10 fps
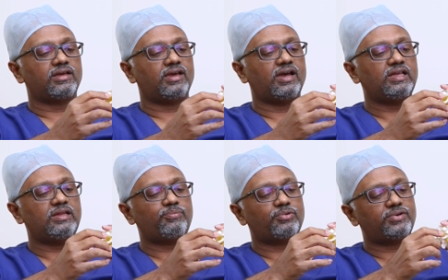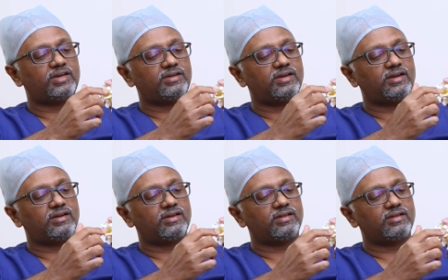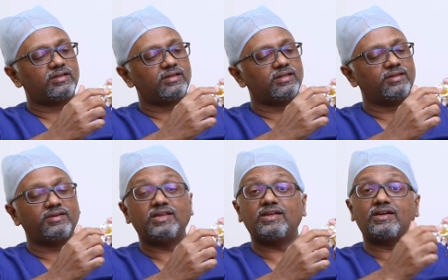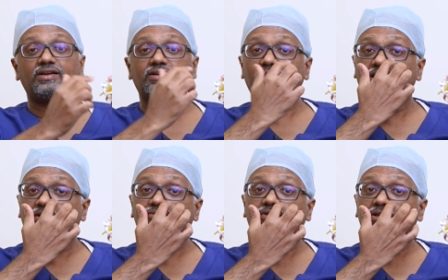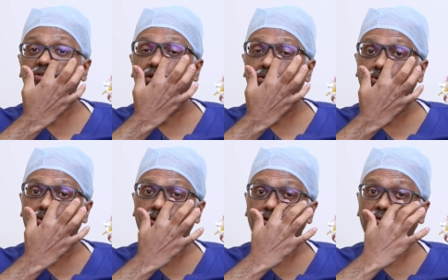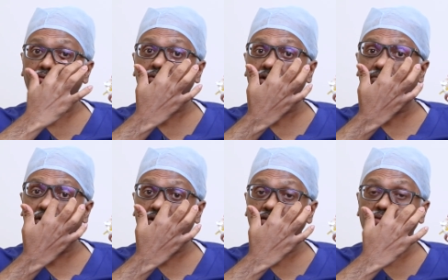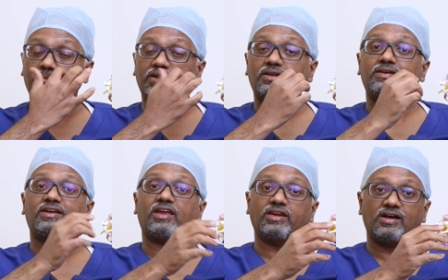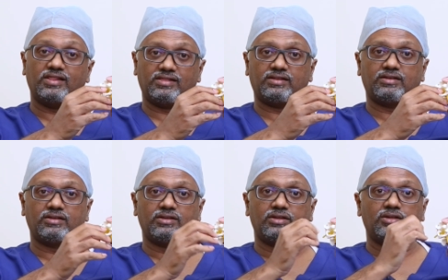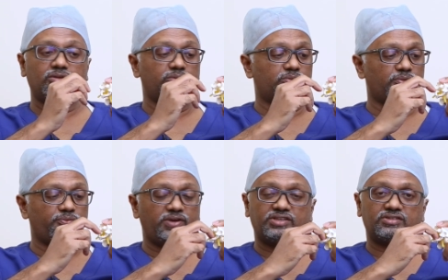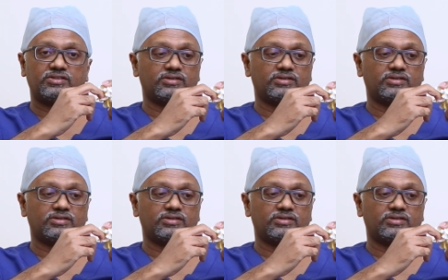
a highly protected ring kind of structure called cervical spinal canal through which